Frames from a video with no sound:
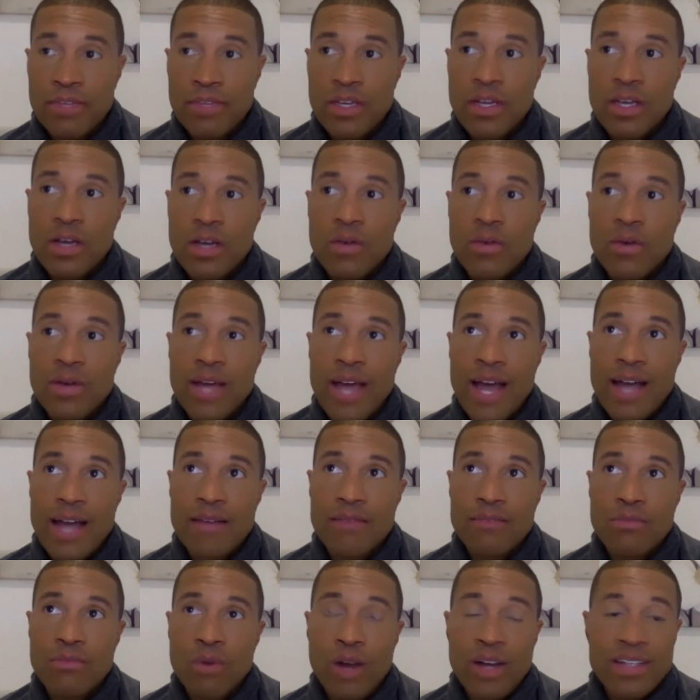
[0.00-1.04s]
We had
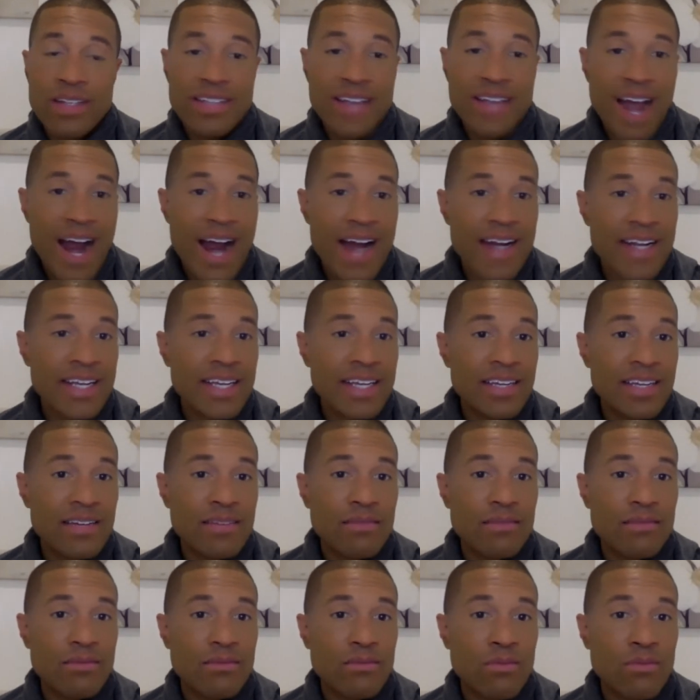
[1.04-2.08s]
more anxiety,
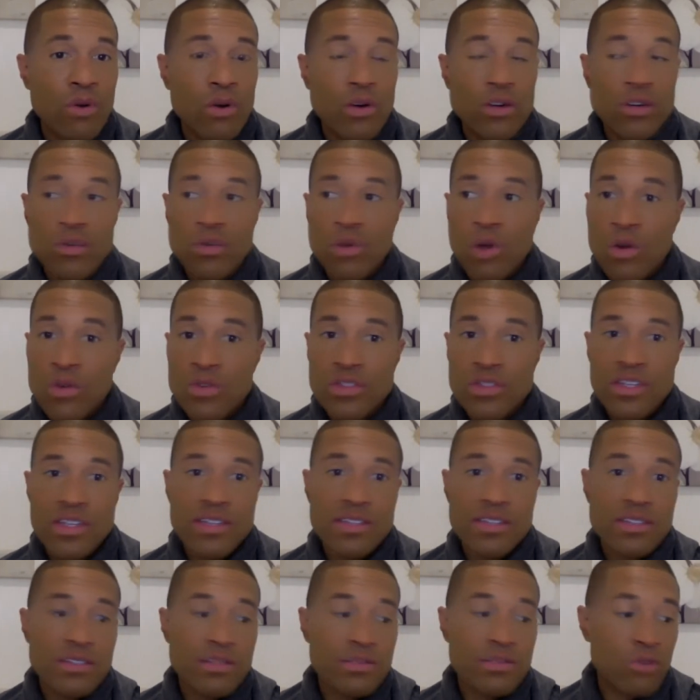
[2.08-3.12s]
more
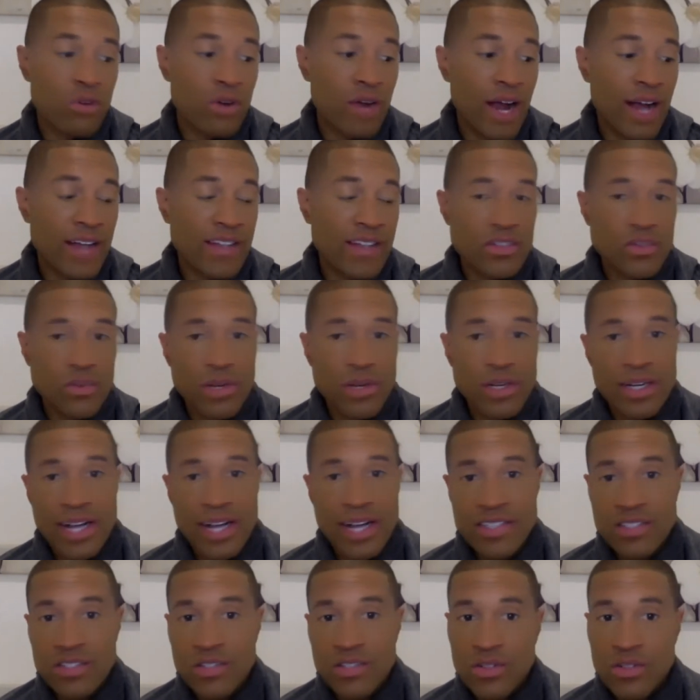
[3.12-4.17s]
neurosis, more Access 1 and
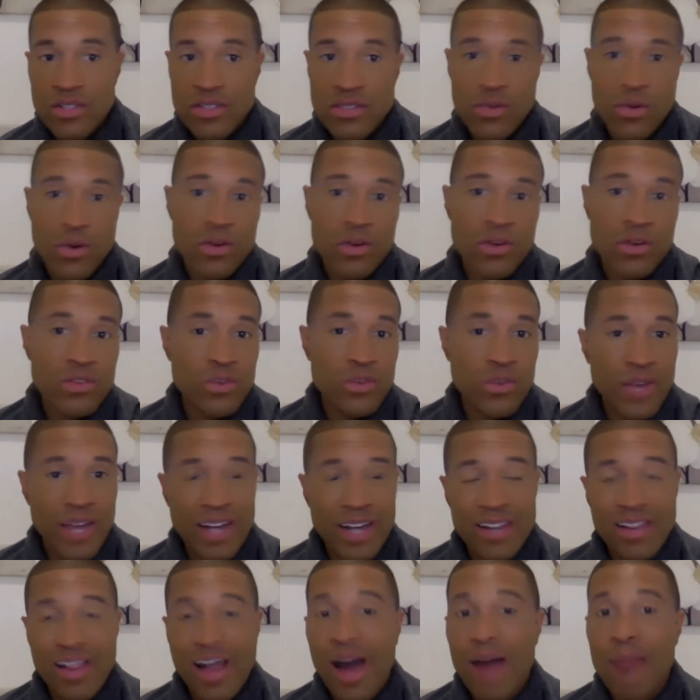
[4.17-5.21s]
Access 2 disorders. So we had a
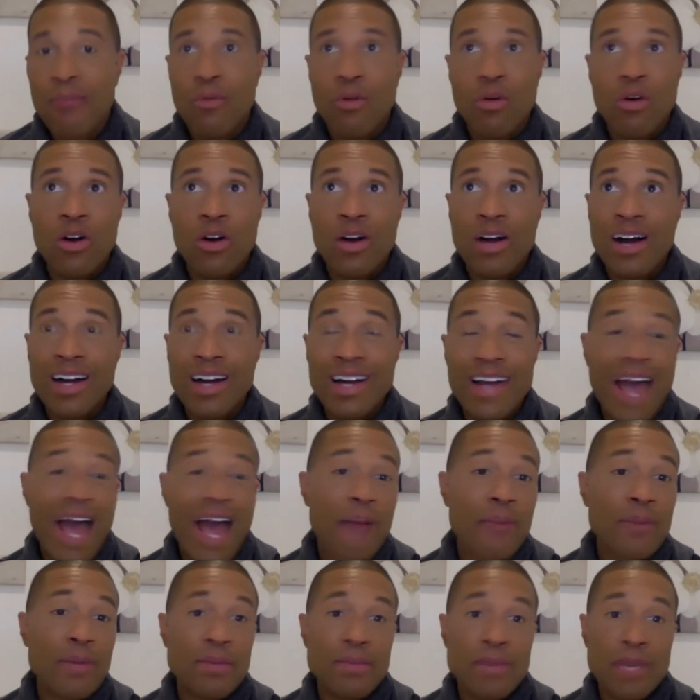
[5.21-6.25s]
lot more
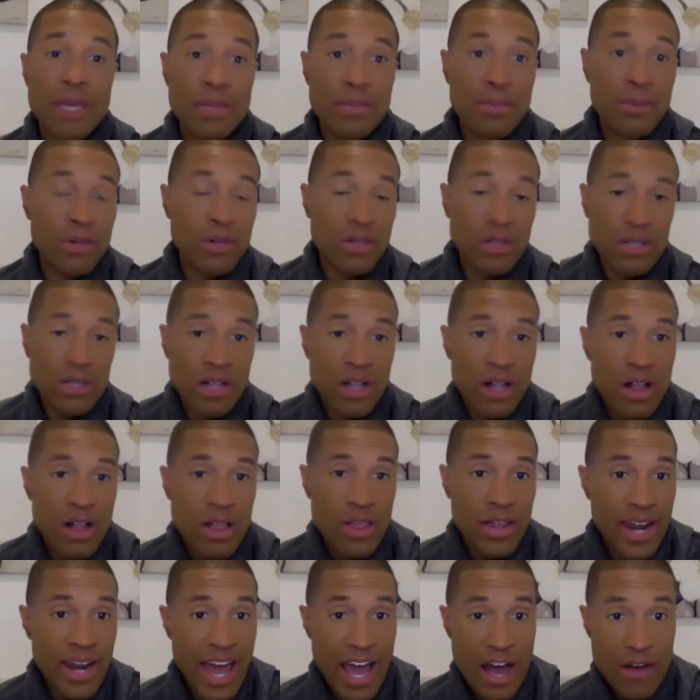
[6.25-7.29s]
unhappy people
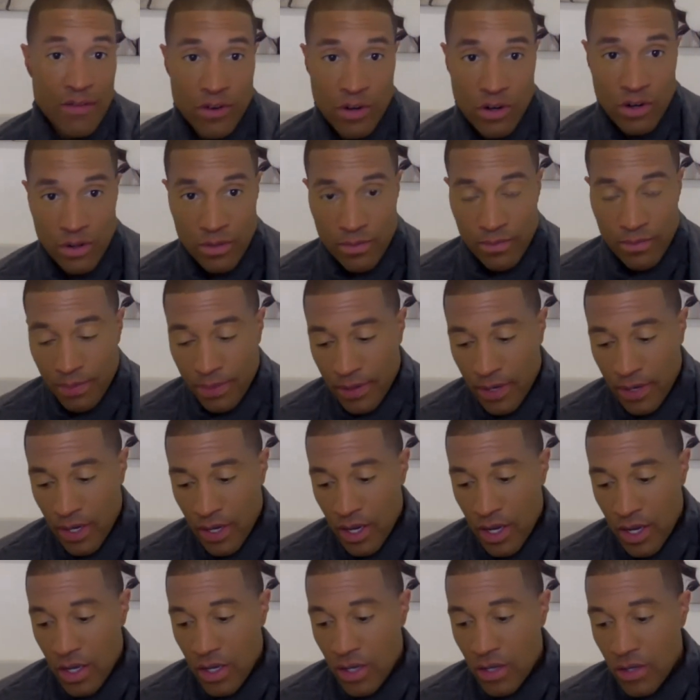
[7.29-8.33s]
than ever.
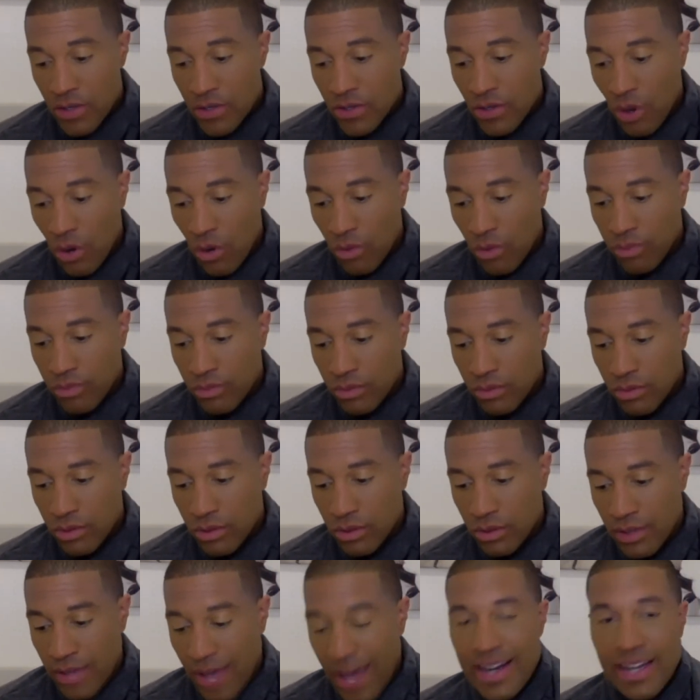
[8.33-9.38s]
So
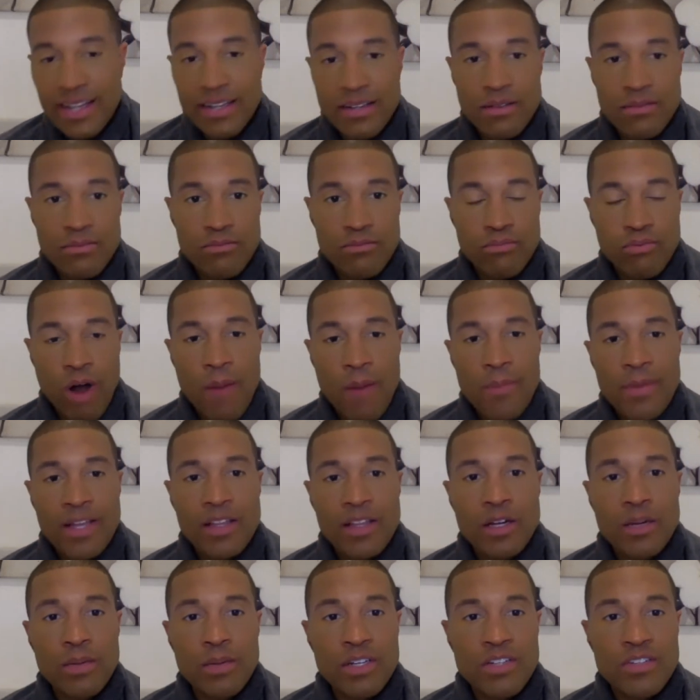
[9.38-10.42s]
that brought me a
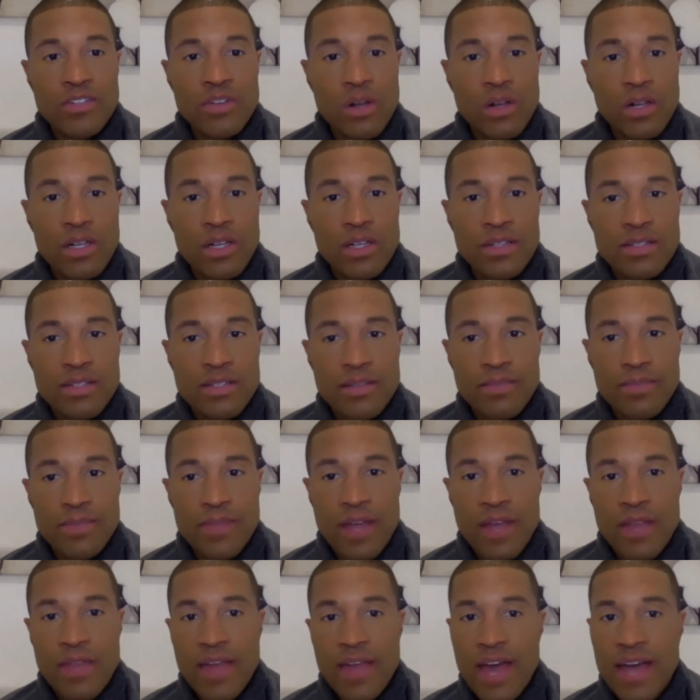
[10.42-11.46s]
little bit of solace.
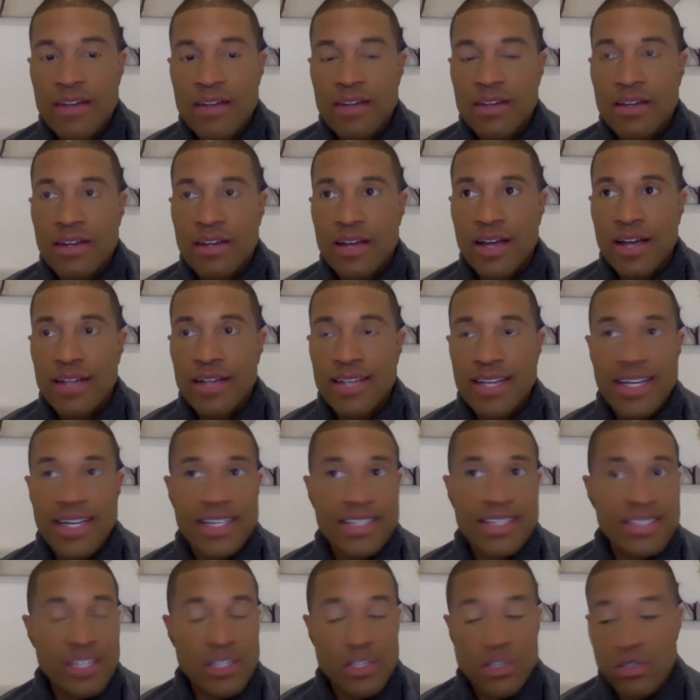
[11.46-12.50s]
And then as I
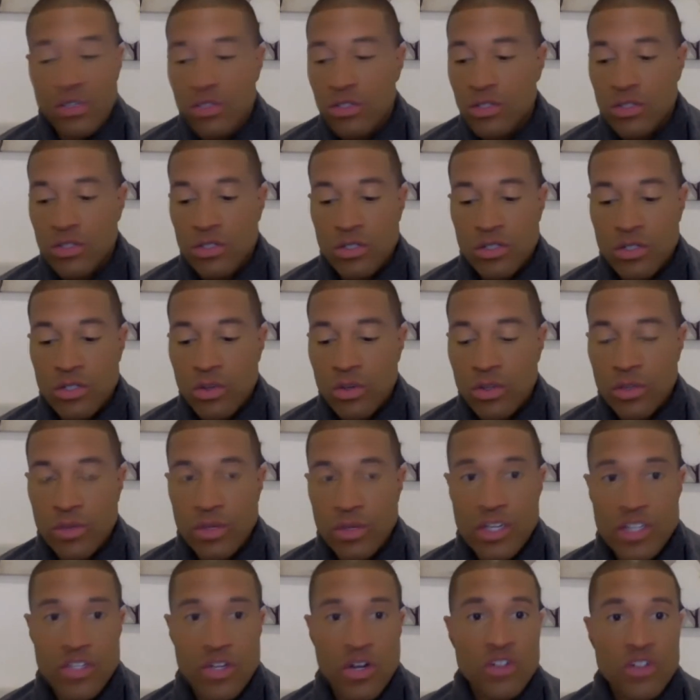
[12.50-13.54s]
continued doing the
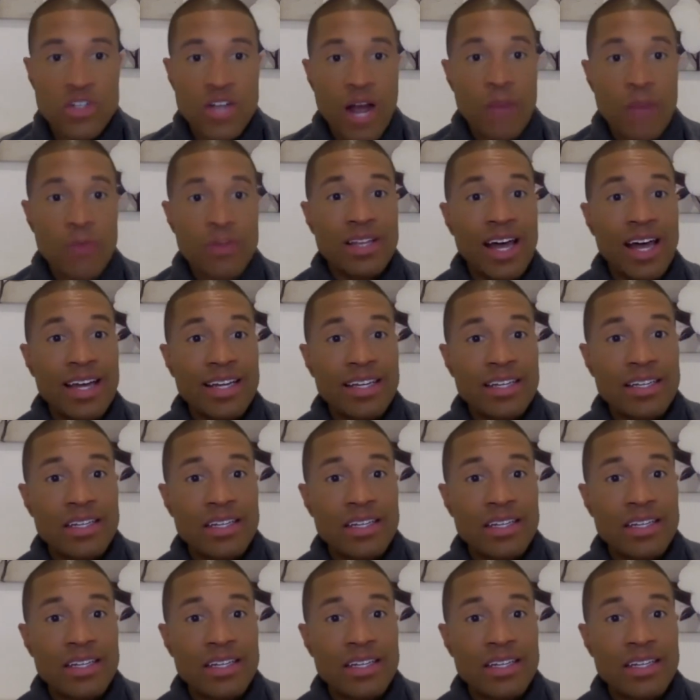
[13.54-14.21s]
research, I would like